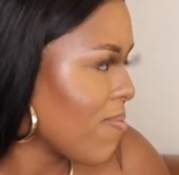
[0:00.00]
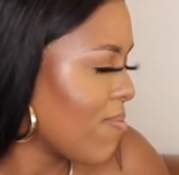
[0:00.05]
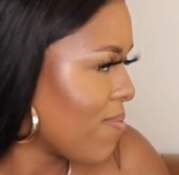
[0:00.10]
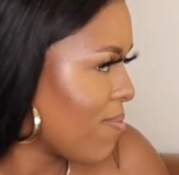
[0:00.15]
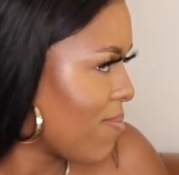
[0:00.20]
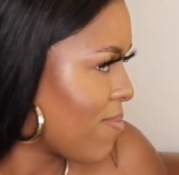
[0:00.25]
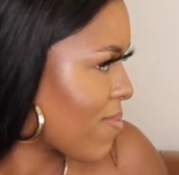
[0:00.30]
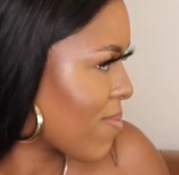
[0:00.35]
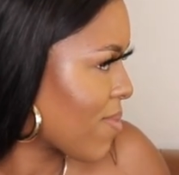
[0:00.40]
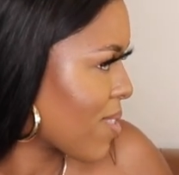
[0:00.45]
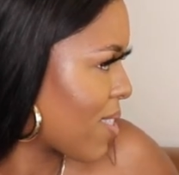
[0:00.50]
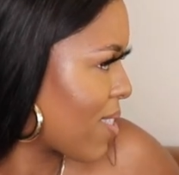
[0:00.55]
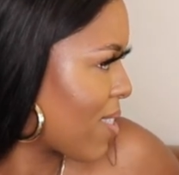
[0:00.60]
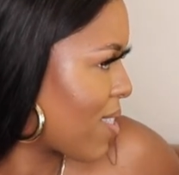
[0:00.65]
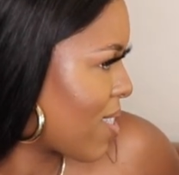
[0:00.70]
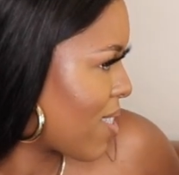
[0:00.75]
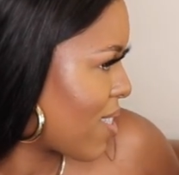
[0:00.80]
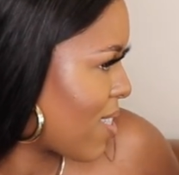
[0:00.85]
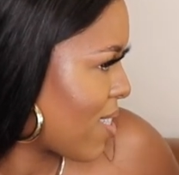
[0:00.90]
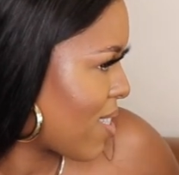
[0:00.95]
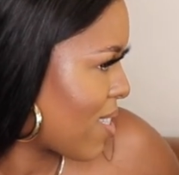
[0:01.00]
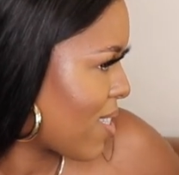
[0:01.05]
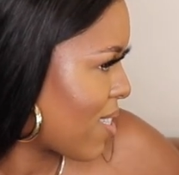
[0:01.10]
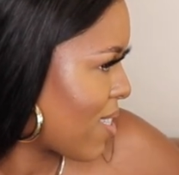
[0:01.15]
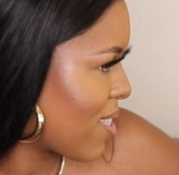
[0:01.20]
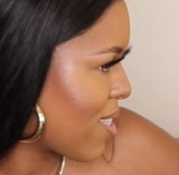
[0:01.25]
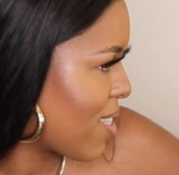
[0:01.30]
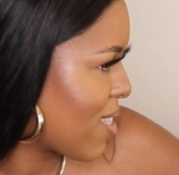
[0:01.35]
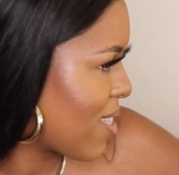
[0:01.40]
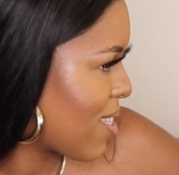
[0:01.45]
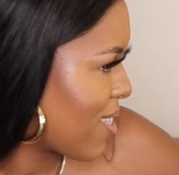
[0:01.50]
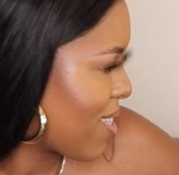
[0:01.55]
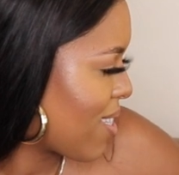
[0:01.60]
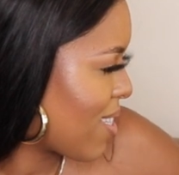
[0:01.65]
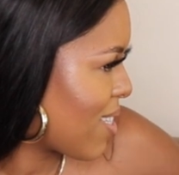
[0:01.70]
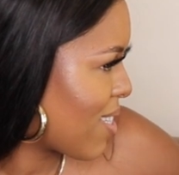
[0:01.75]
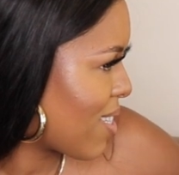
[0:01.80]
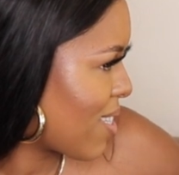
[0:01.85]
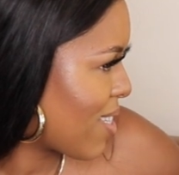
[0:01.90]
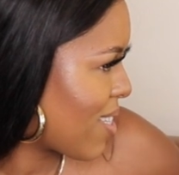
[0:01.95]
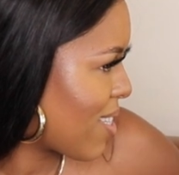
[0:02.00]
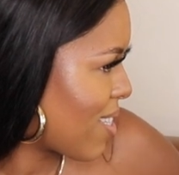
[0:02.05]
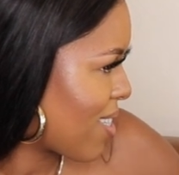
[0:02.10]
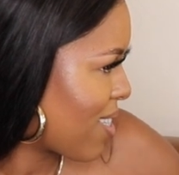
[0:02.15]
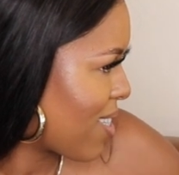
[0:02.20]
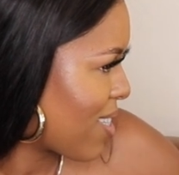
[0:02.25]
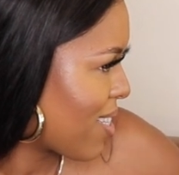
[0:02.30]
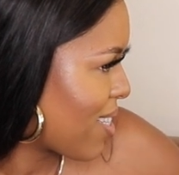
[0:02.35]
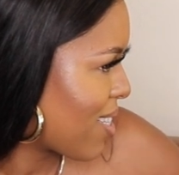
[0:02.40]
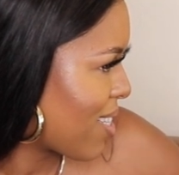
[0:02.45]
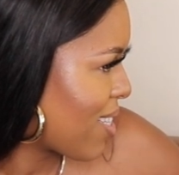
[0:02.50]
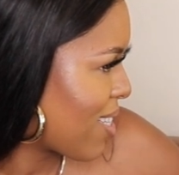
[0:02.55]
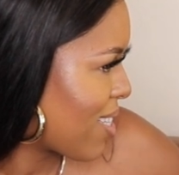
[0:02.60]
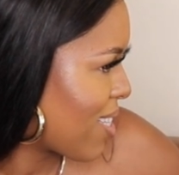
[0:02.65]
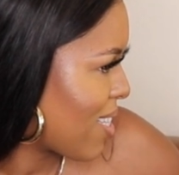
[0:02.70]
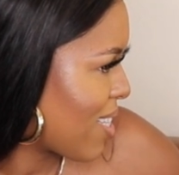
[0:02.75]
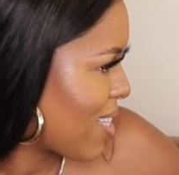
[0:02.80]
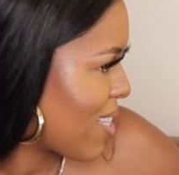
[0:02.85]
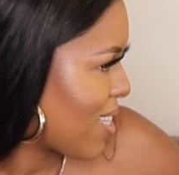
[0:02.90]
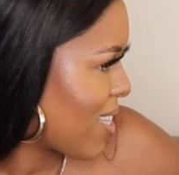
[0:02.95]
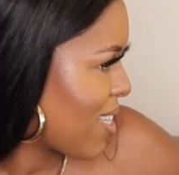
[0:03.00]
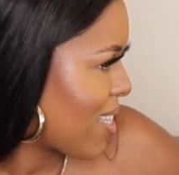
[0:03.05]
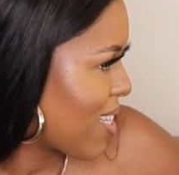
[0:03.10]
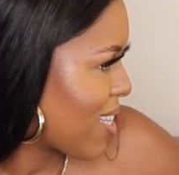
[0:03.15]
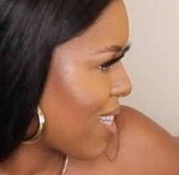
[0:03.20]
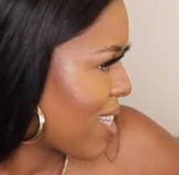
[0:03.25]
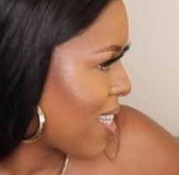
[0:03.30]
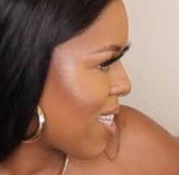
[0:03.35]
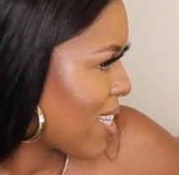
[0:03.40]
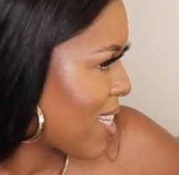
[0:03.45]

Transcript: No words are spoken by the person on screen.